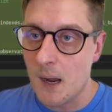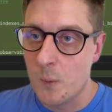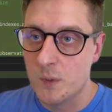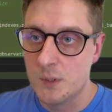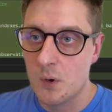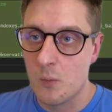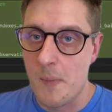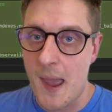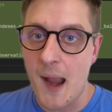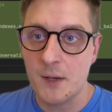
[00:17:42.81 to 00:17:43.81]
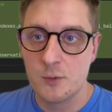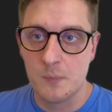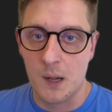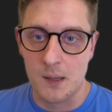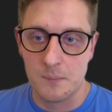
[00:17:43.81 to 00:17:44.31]
I would go back to
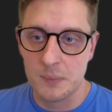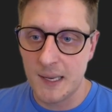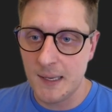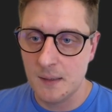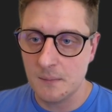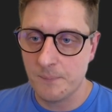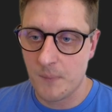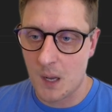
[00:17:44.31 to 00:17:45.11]
my playing,